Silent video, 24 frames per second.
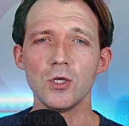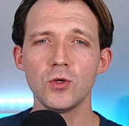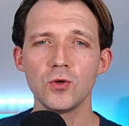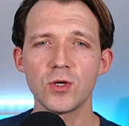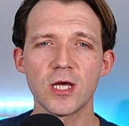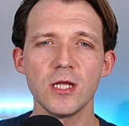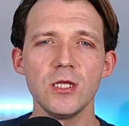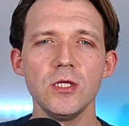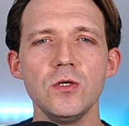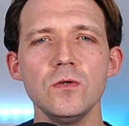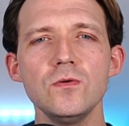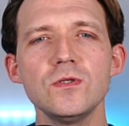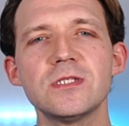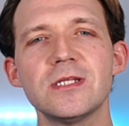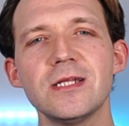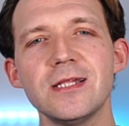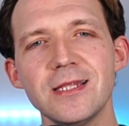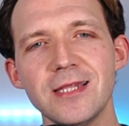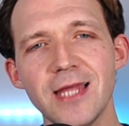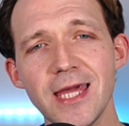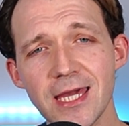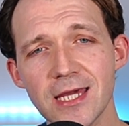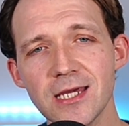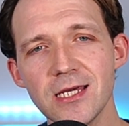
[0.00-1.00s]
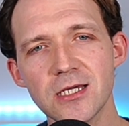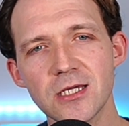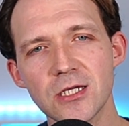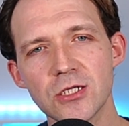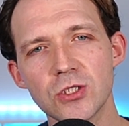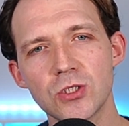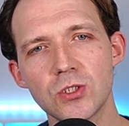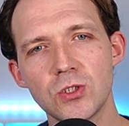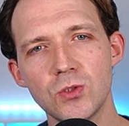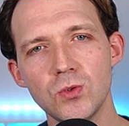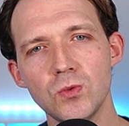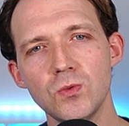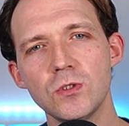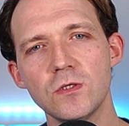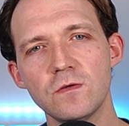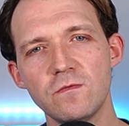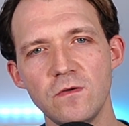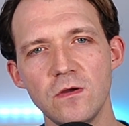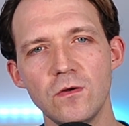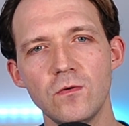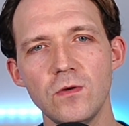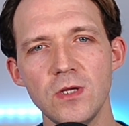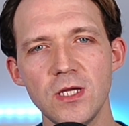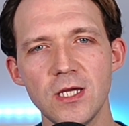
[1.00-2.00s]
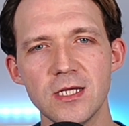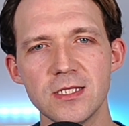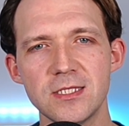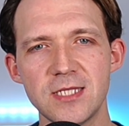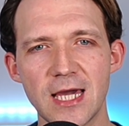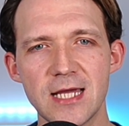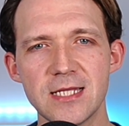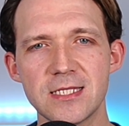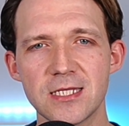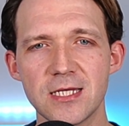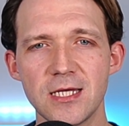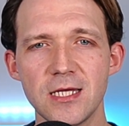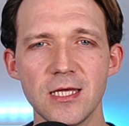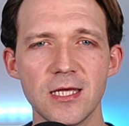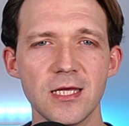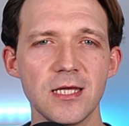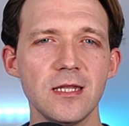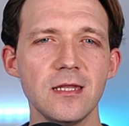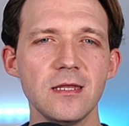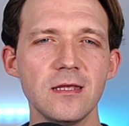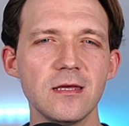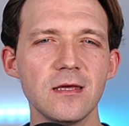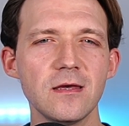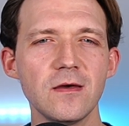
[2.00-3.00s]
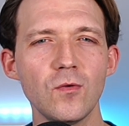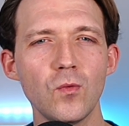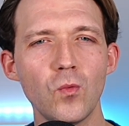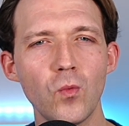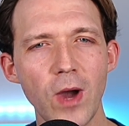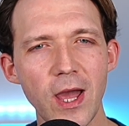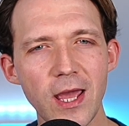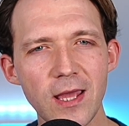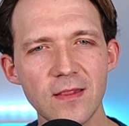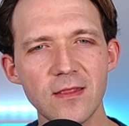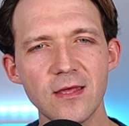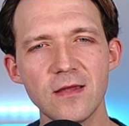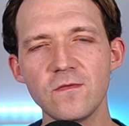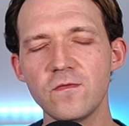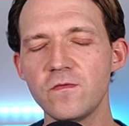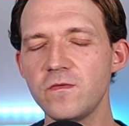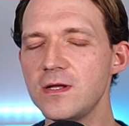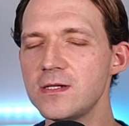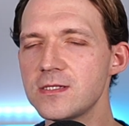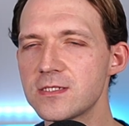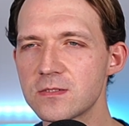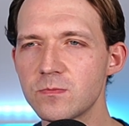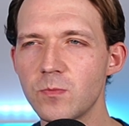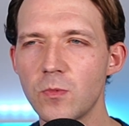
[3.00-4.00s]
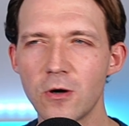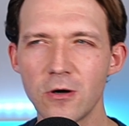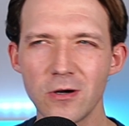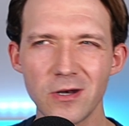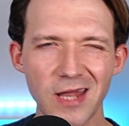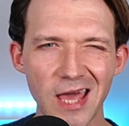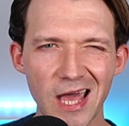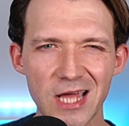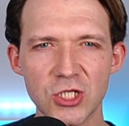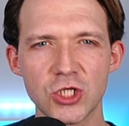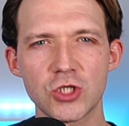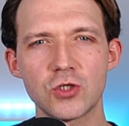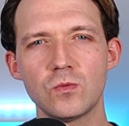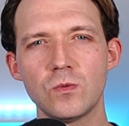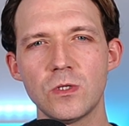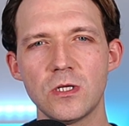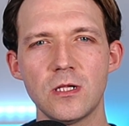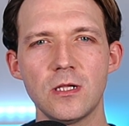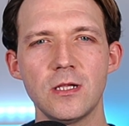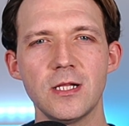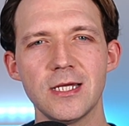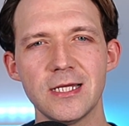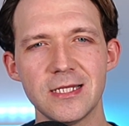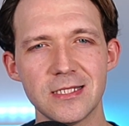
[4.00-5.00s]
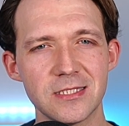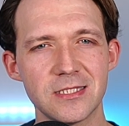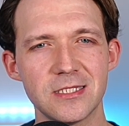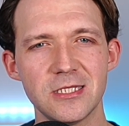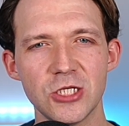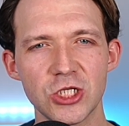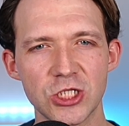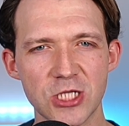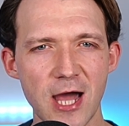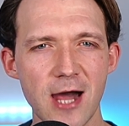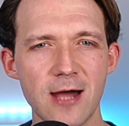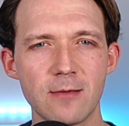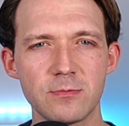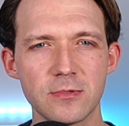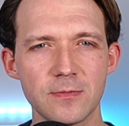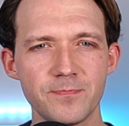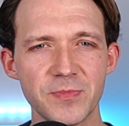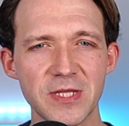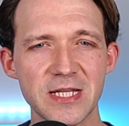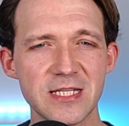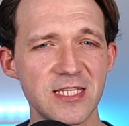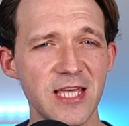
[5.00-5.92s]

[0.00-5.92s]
you can use LINQ to query data in a way that feels more natural in C Sharp. It